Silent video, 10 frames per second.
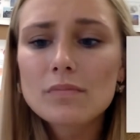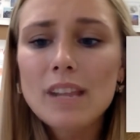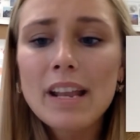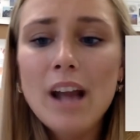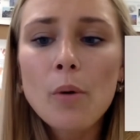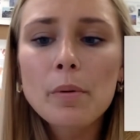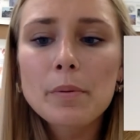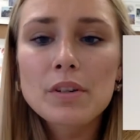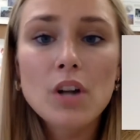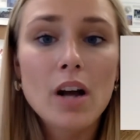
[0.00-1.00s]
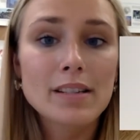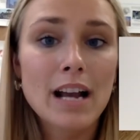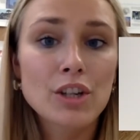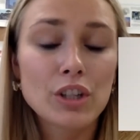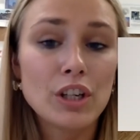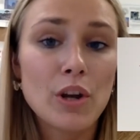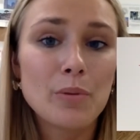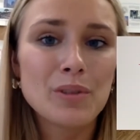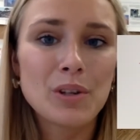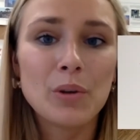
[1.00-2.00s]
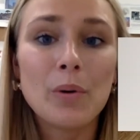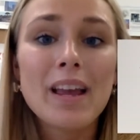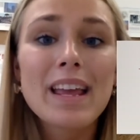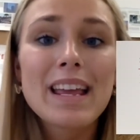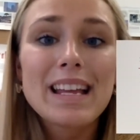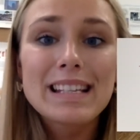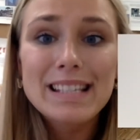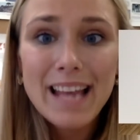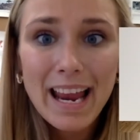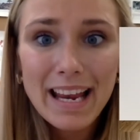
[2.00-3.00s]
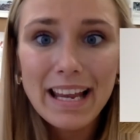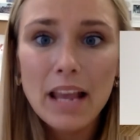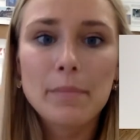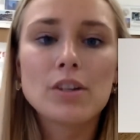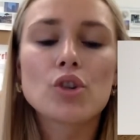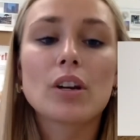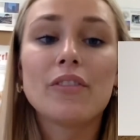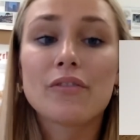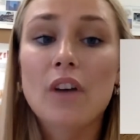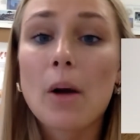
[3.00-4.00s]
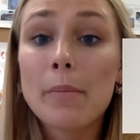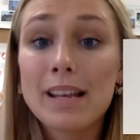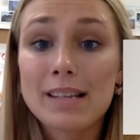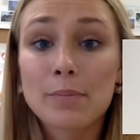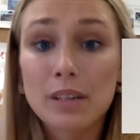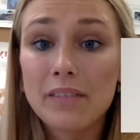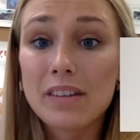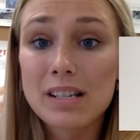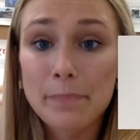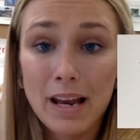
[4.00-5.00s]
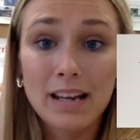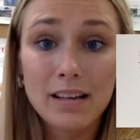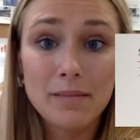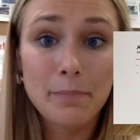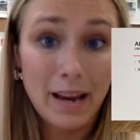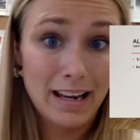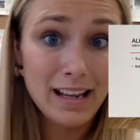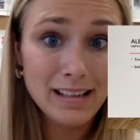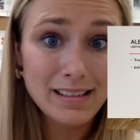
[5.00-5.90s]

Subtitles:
And Albert Verstadt is actually known to take imagery from his previous painted paintings